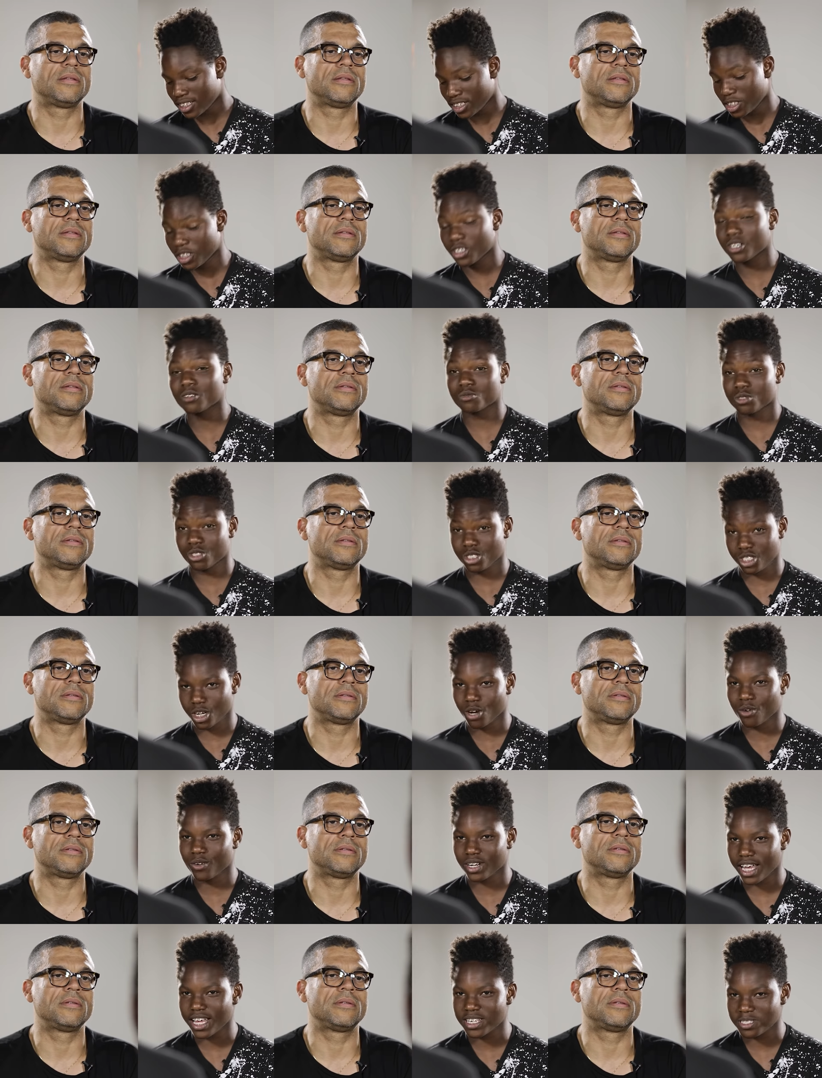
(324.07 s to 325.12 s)
Speaker 1: you don't
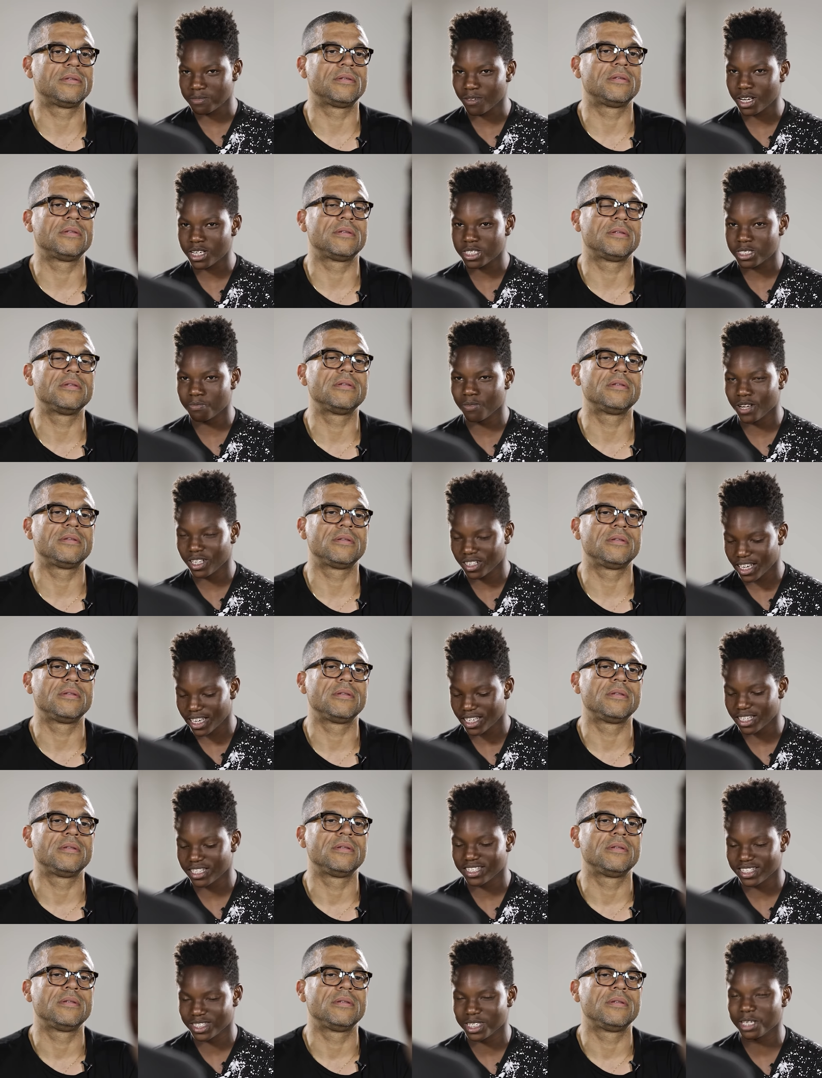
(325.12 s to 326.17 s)
show it as much, but
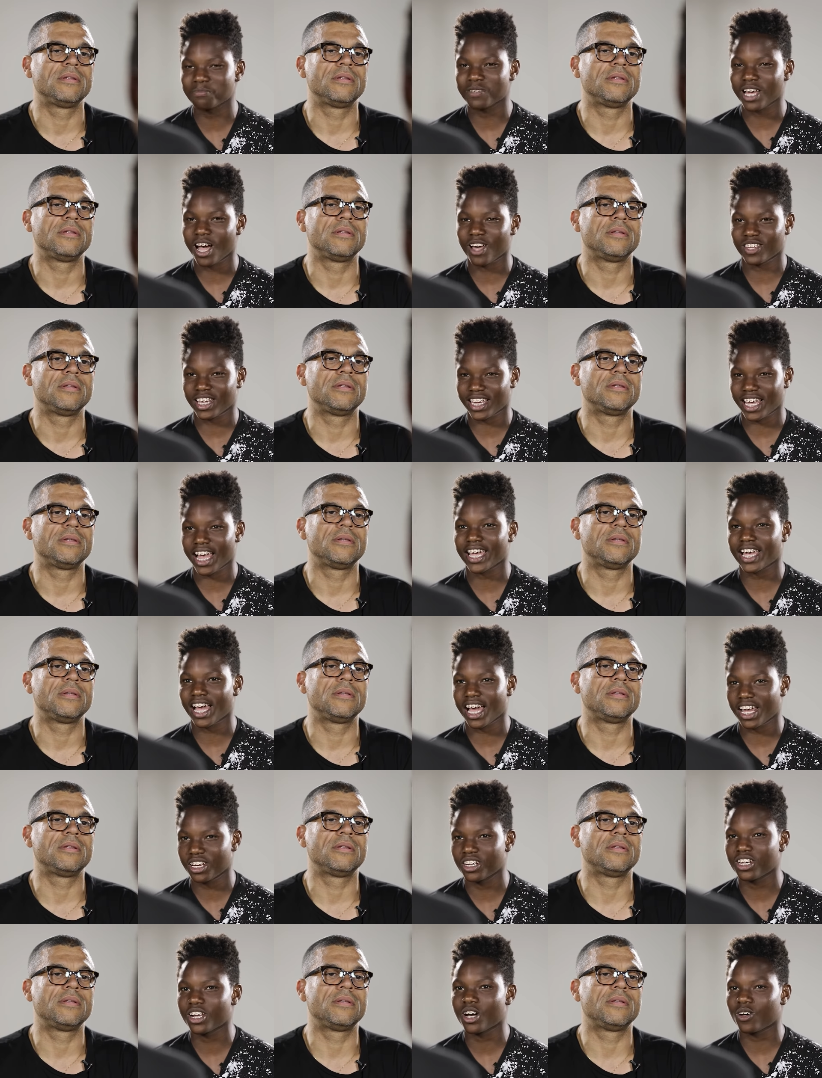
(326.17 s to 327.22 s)
like deep down like I
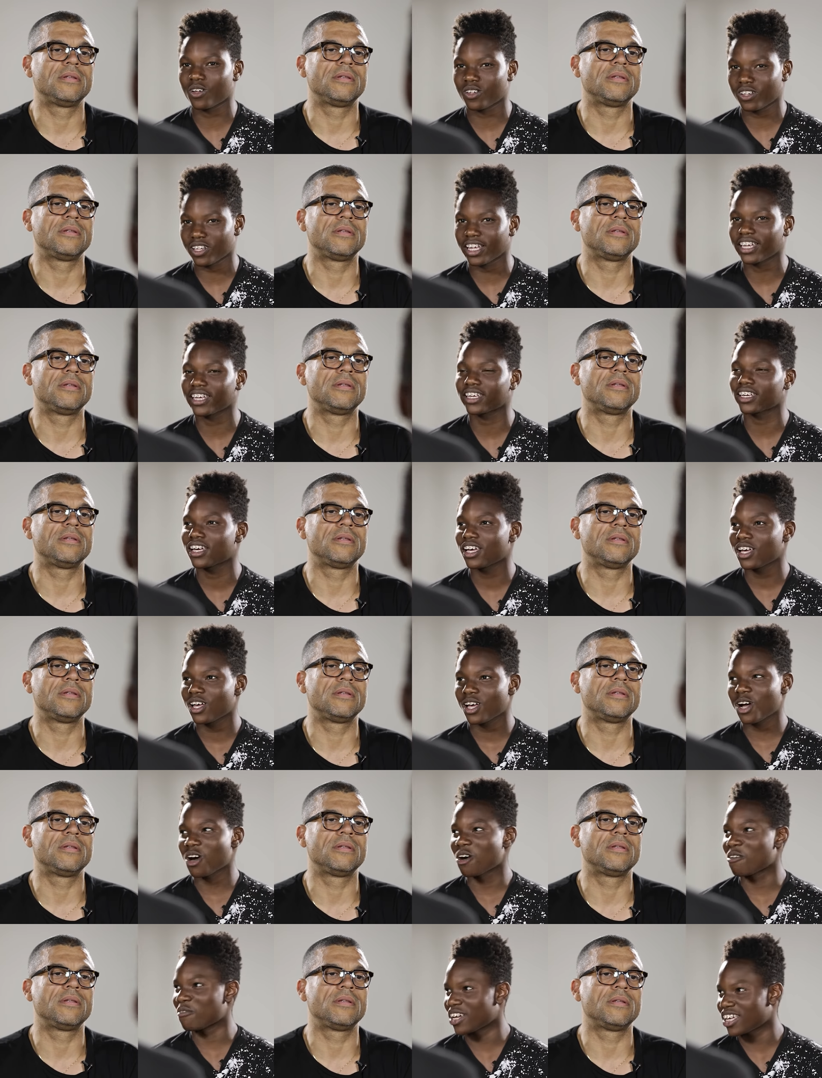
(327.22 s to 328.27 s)
kind of know like
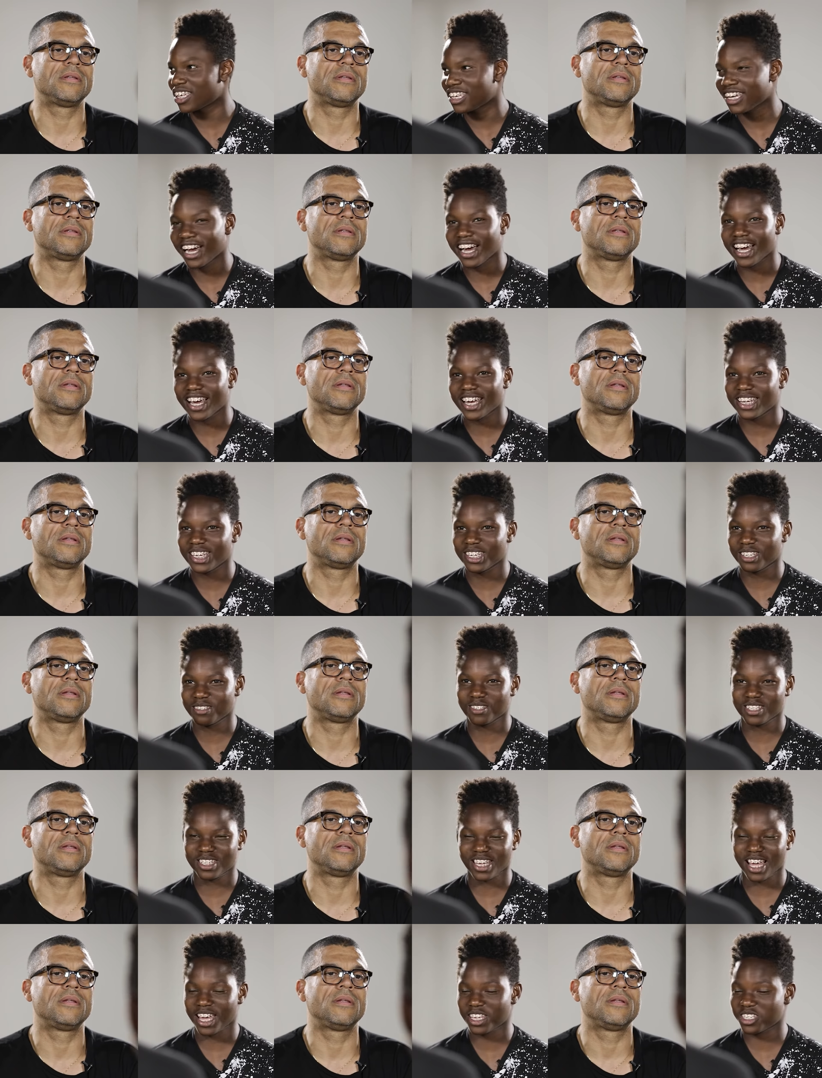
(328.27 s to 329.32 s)
oh my god,
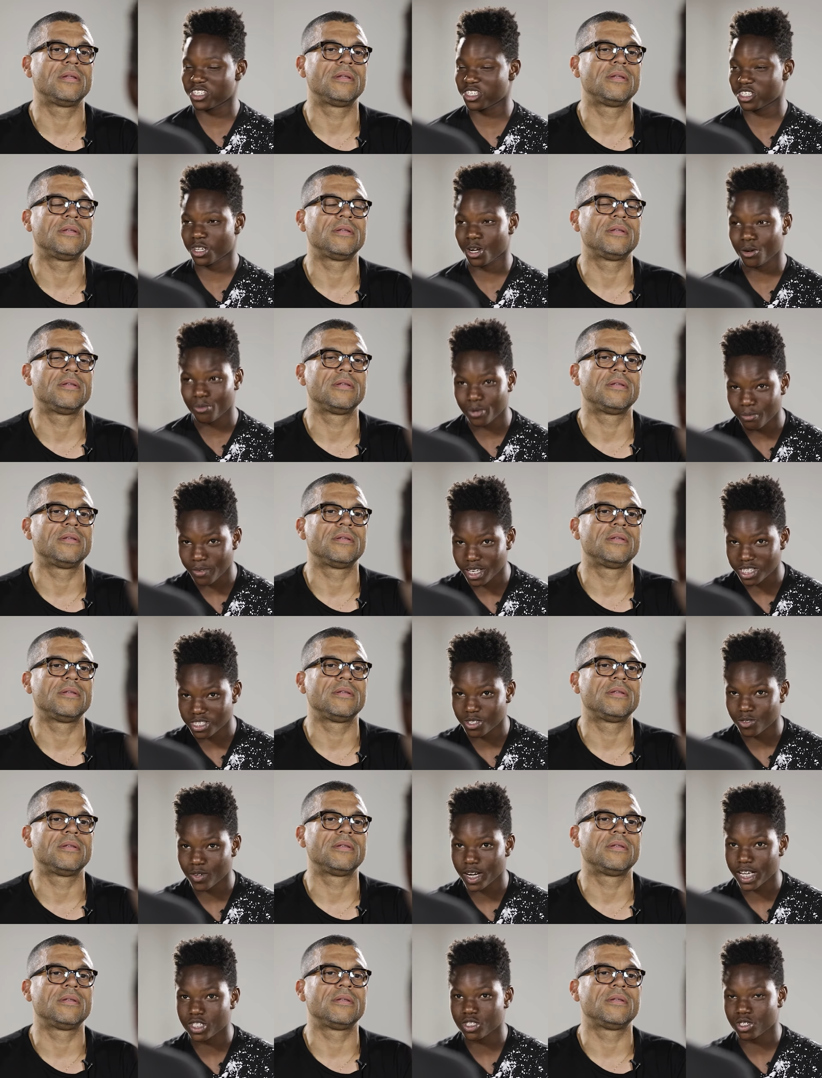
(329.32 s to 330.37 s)
he I just hope he makes the
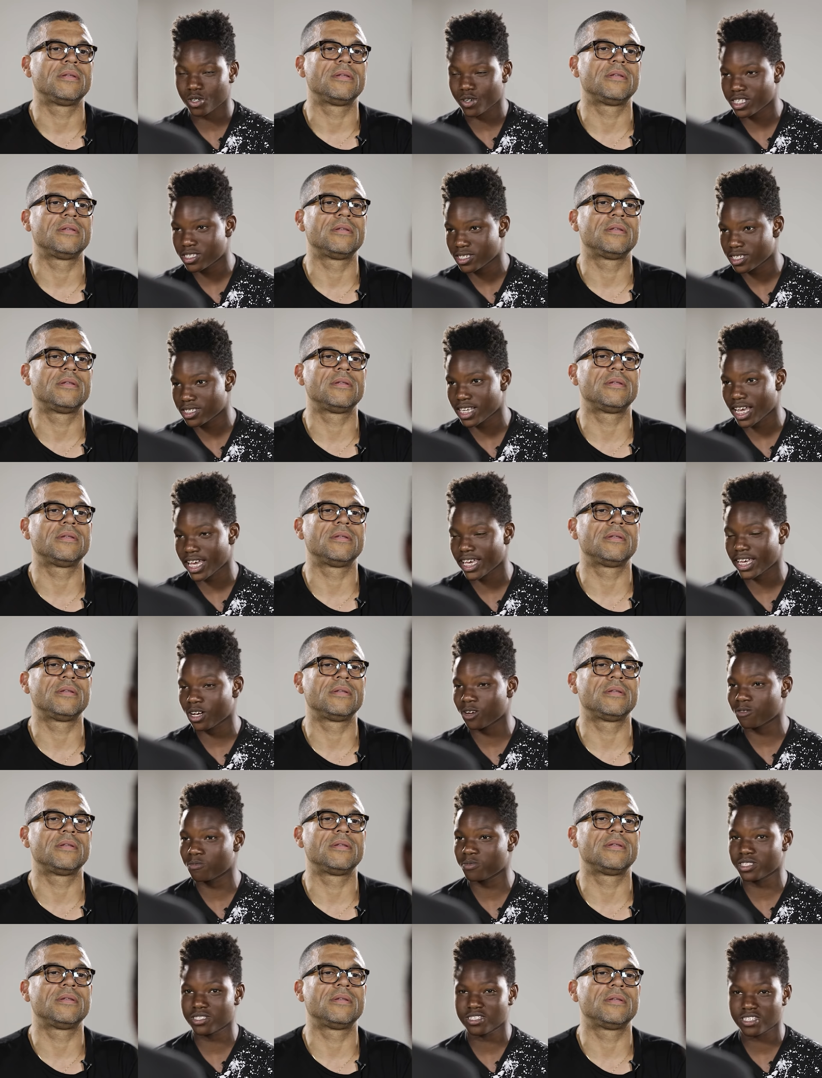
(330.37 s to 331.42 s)
right choices. I
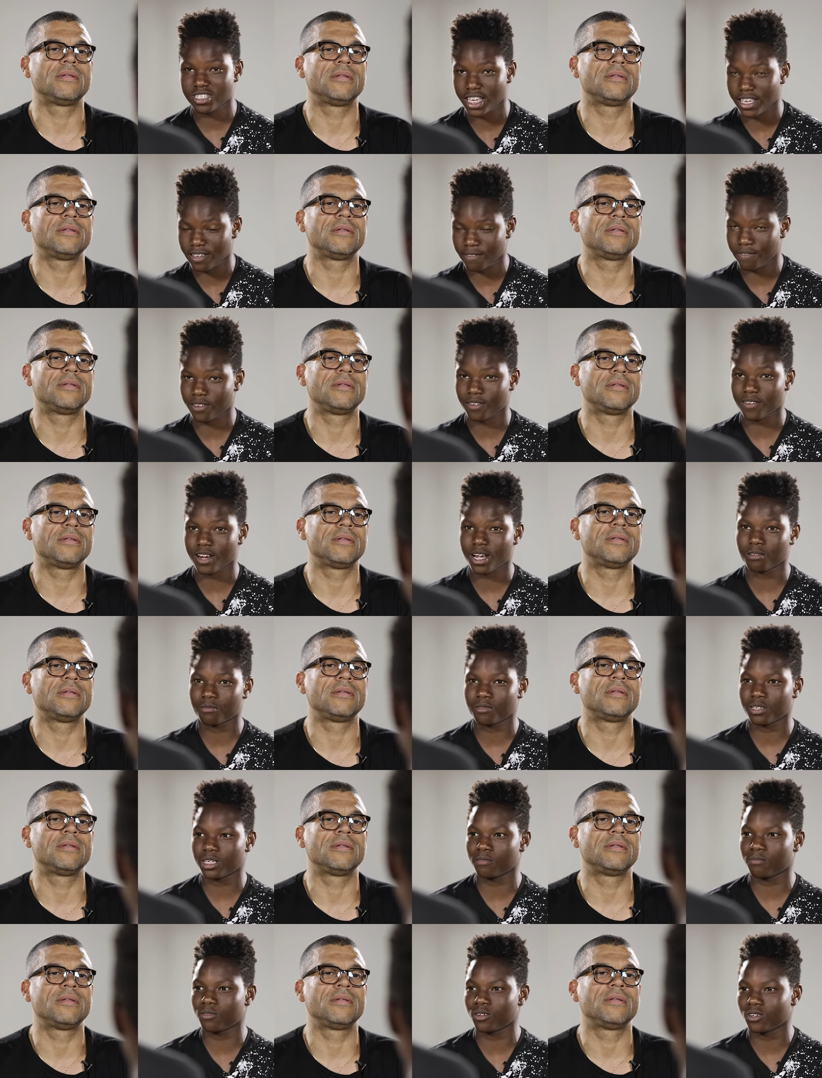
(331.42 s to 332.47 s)
hope he's safe around
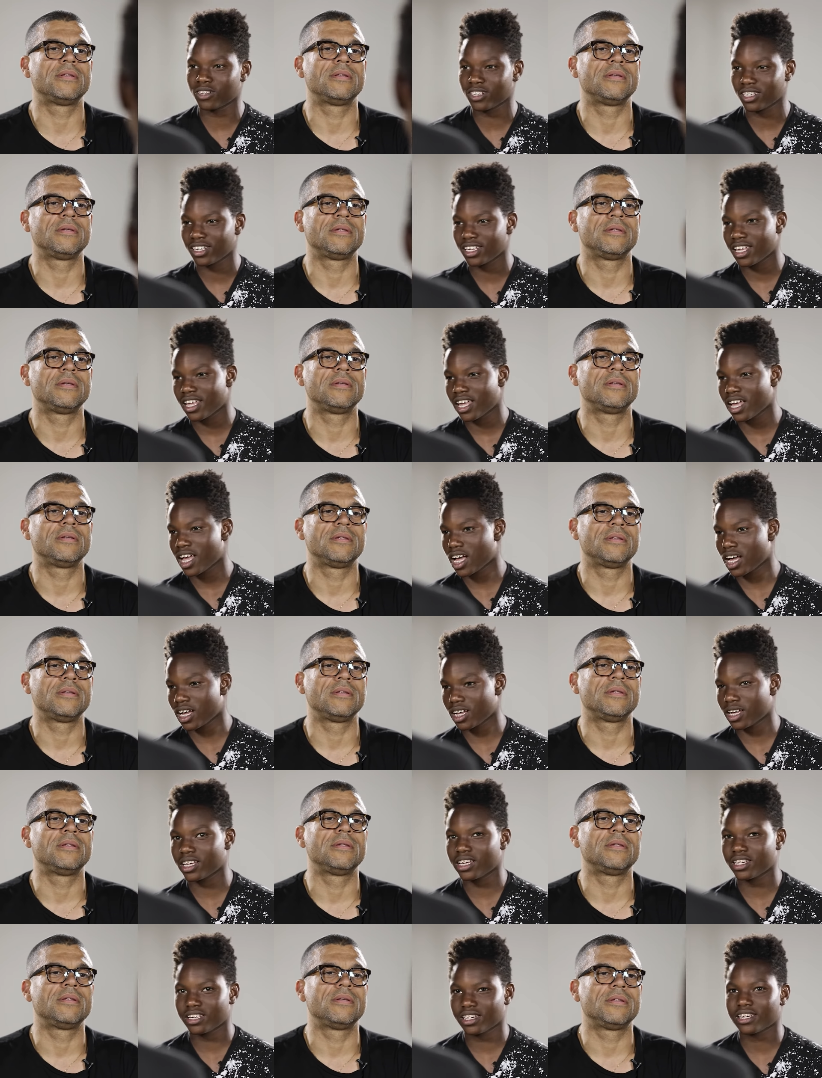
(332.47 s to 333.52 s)
people.
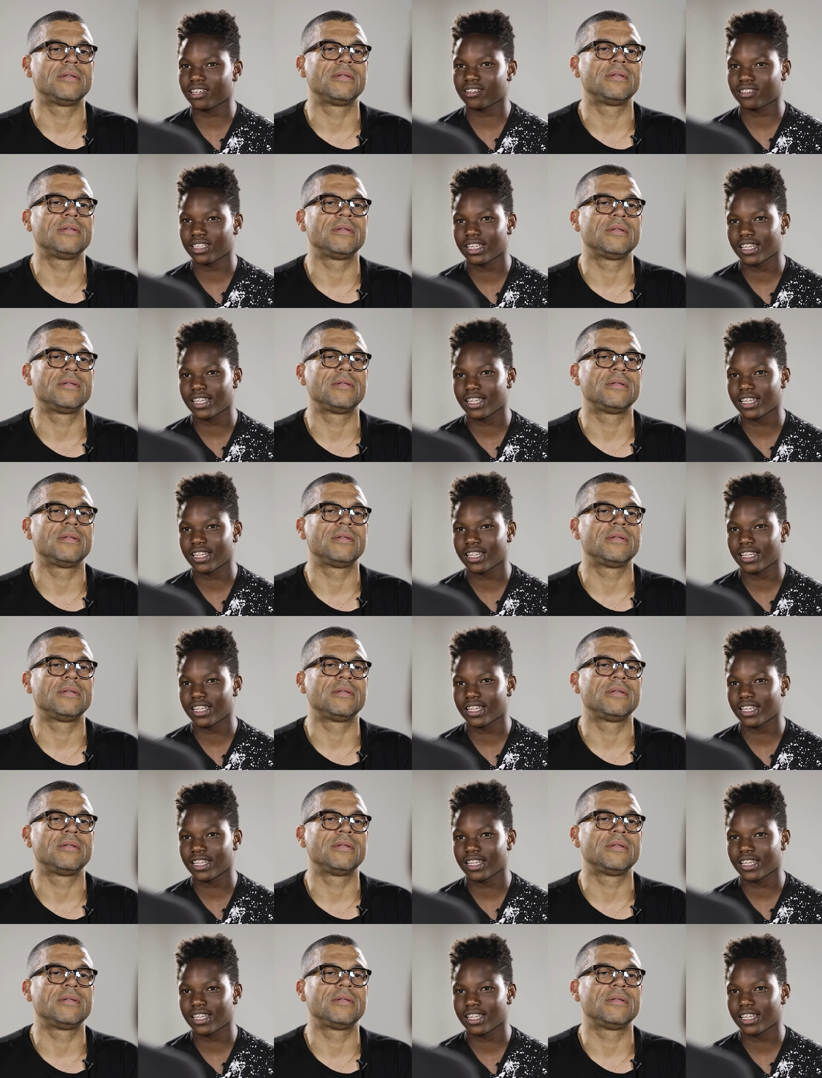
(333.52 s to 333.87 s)
Uh, and yeah.